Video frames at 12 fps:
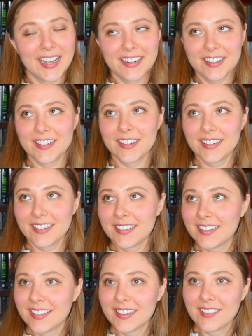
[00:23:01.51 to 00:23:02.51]
another
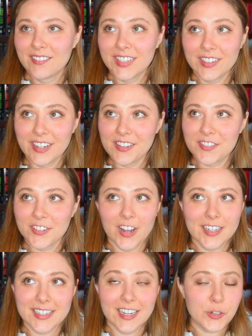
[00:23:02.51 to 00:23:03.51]
very
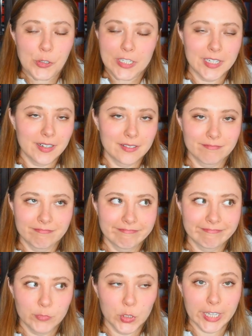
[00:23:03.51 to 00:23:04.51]
fraught and interesting
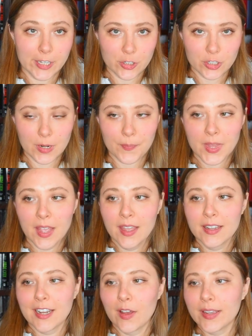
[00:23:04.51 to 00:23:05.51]
relationship.
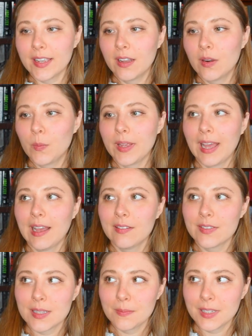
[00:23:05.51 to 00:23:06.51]
Now again, we
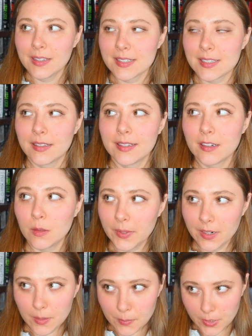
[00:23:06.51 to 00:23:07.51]
have something that's a little
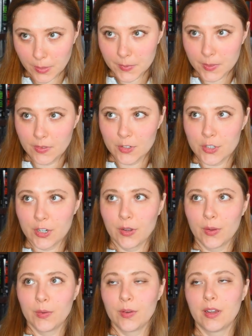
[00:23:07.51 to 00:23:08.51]
bit abrupt in the
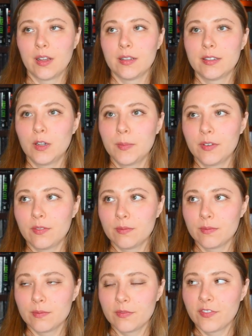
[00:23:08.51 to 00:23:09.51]
show, a little bit
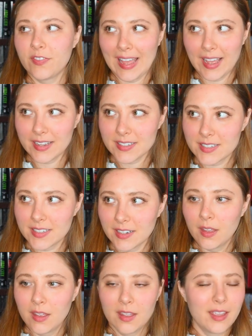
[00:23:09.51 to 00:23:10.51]
fast,
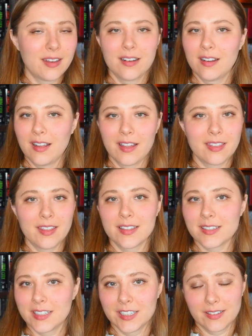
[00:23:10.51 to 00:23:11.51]
and I think
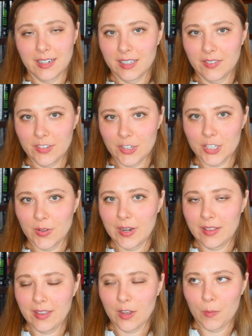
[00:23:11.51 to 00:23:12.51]
it's clear that I love this show, and
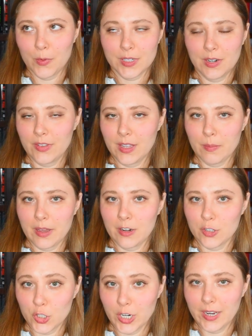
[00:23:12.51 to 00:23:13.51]
I think almost everything about it
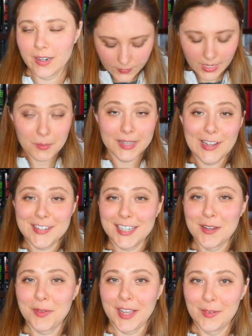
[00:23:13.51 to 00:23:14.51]
is great. I'm allowed to
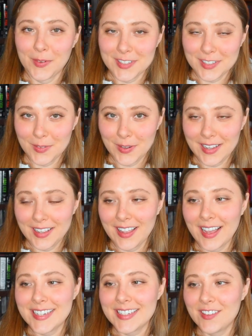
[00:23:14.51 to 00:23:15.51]
complain once in a while.
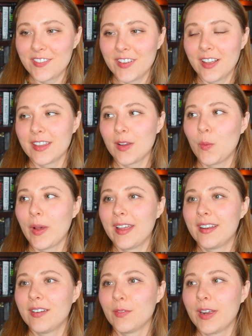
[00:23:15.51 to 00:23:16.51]
I did feel that
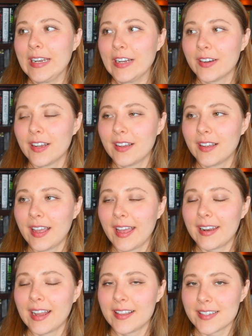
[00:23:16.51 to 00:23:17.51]
when Rhaenyra
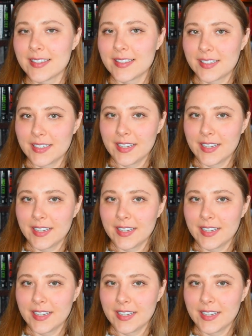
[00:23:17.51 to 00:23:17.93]
and Alicent sit